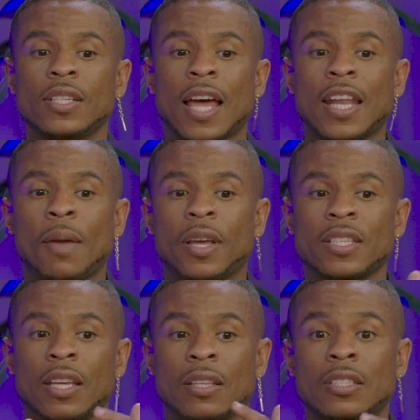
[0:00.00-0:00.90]
dynamic
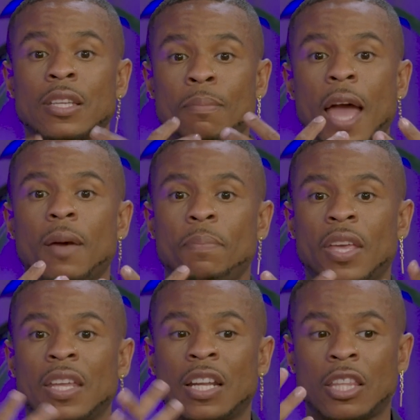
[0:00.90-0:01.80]
is that, in my opinion, a